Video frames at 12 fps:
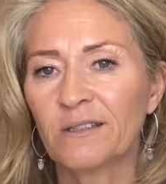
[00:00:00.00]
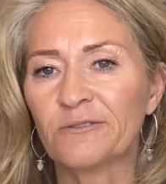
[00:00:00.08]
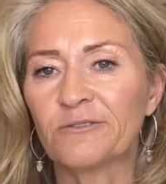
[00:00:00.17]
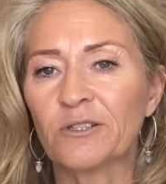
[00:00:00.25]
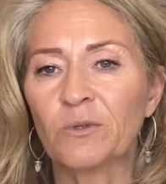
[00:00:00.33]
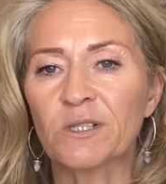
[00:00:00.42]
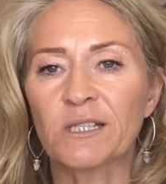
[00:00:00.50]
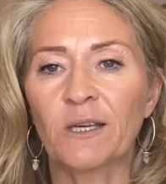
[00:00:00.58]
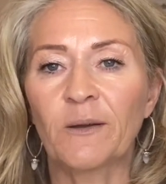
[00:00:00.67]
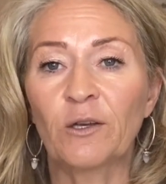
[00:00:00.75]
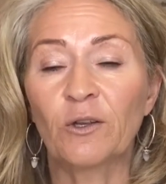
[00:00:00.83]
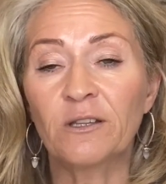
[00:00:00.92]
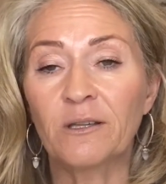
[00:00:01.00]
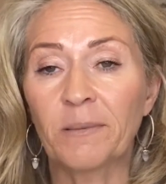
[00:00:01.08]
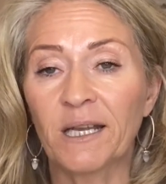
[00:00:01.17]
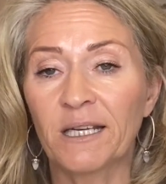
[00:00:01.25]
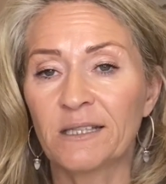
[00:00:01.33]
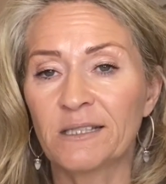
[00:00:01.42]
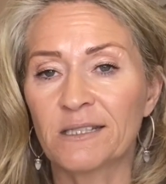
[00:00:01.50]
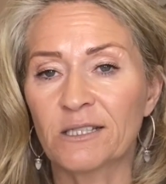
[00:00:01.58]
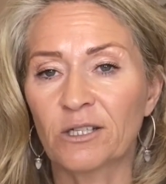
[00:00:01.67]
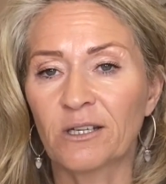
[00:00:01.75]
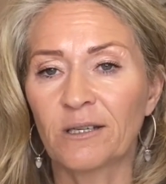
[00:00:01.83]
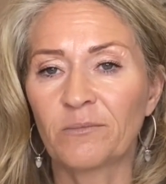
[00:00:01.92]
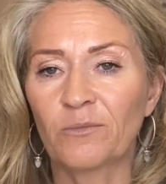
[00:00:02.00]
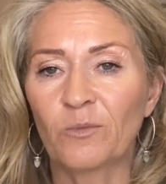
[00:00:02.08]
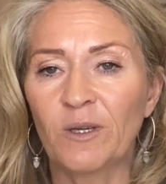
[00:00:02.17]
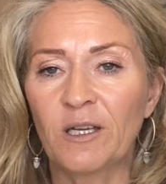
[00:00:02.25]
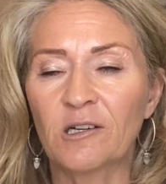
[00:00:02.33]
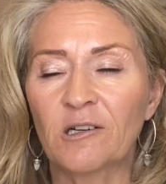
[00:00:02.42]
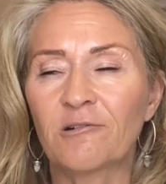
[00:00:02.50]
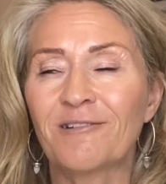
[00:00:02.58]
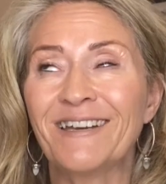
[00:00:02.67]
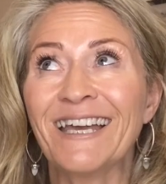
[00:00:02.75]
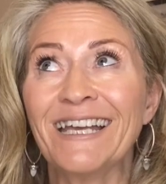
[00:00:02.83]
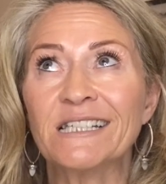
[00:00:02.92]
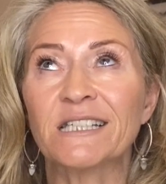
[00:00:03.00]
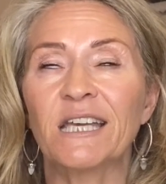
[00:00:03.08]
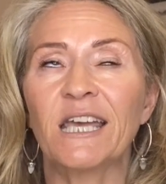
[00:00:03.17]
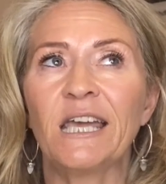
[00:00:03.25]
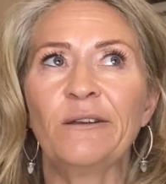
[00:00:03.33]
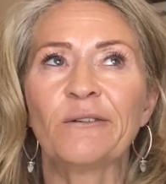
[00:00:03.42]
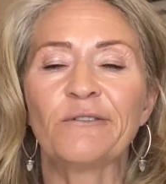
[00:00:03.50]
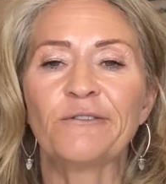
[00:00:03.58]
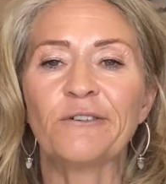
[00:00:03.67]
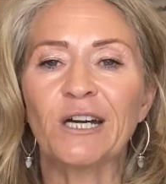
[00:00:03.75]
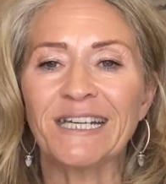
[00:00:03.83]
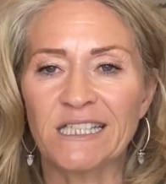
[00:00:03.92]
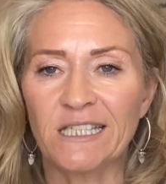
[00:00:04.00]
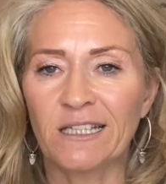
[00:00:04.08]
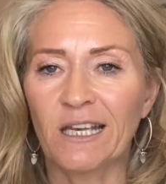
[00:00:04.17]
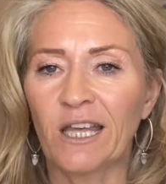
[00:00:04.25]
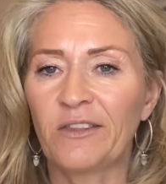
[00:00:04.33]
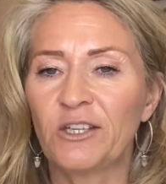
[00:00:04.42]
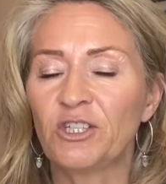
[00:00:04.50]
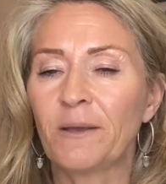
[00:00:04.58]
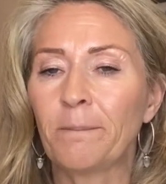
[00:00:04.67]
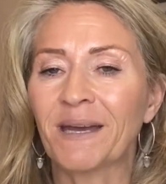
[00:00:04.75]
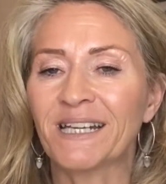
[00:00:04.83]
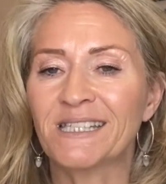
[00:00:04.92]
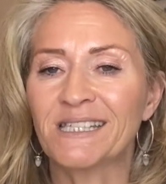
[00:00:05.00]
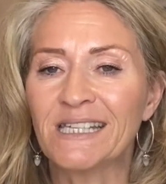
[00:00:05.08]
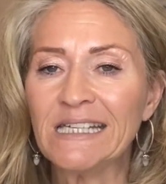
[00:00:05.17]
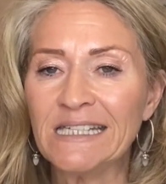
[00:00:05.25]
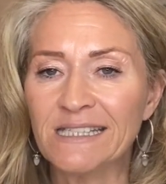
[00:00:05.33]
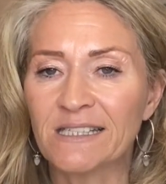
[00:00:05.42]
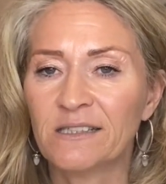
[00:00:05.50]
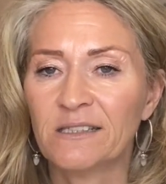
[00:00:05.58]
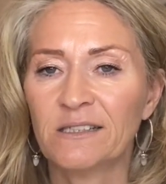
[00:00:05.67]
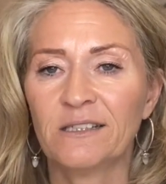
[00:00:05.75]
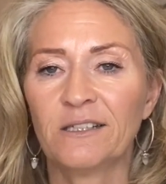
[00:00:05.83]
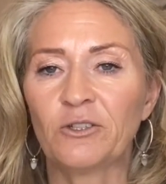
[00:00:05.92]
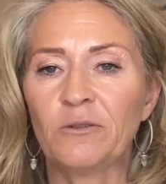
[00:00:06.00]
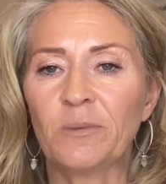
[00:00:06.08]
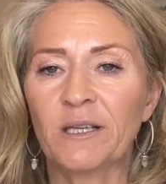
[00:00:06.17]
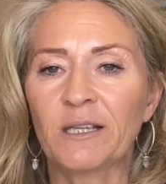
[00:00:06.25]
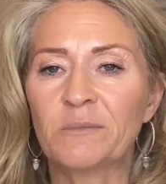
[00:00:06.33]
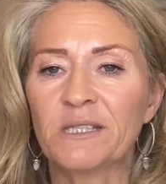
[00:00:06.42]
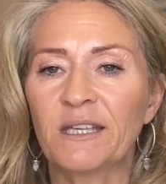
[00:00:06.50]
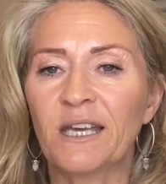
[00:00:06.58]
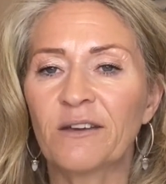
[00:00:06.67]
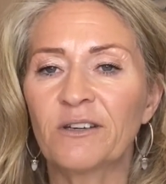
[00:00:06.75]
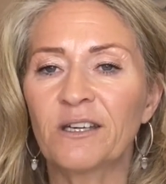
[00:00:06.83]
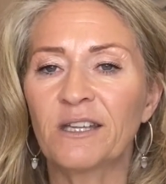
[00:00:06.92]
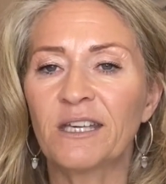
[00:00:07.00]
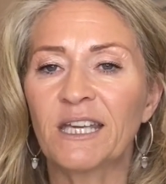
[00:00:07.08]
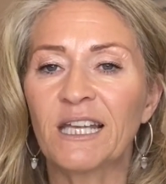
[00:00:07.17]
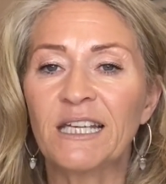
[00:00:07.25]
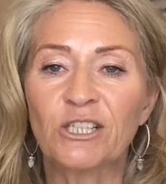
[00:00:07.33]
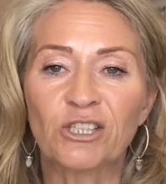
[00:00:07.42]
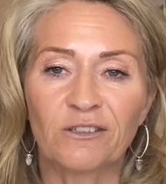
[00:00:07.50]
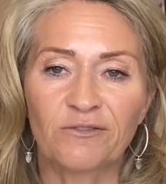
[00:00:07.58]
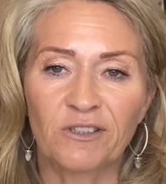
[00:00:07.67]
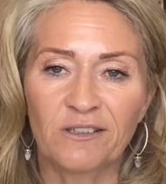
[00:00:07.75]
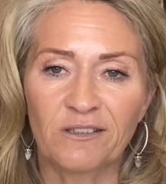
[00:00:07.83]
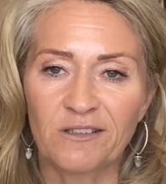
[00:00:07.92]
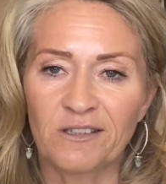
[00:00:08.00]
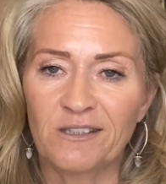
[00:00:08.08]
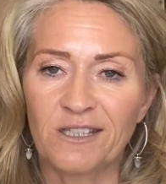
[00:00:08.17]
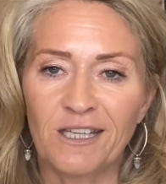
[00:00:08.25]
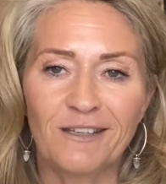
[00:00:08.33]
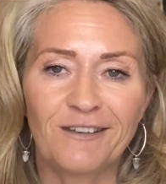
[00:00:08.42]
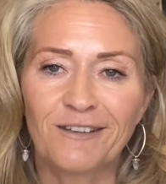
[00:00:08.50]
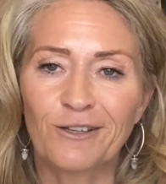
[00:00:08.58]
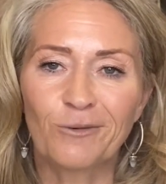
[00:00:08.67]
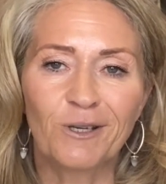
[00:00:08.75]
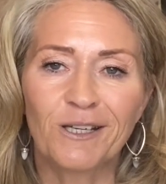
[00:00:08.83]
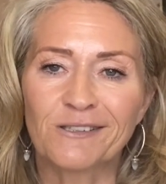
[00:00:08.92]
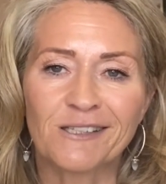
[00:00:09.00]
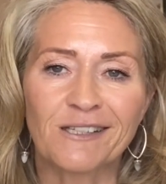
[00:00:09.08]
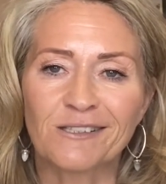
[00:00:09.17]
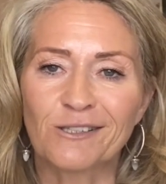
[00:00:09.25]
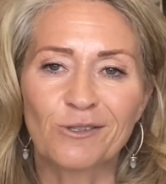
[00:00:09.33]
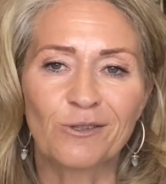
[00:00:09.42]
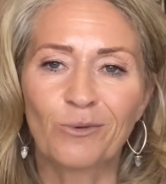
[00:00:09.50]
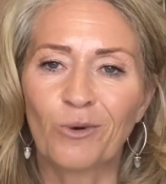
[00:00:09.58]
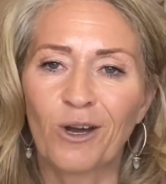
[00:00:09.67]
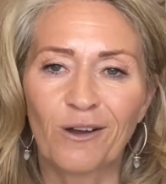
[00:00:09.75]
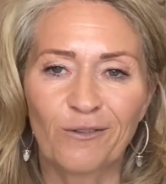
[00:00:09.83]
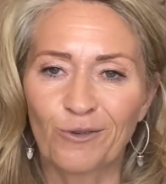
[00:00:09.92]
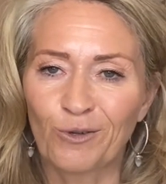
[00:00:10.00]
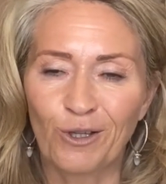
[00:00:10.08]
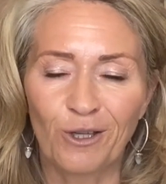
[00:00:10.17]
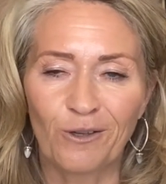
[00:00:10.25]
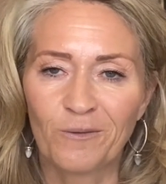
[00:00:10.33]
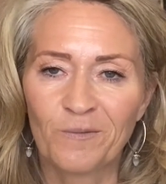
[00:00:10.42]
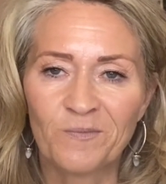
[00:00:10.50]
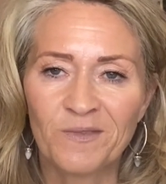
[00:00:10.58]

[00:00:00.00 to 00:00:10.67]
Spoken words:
through what's going on at the planet this time, we could create infighting like the chimpanzees. You bring them together, they kill each other, but then no one else has to do the work for you.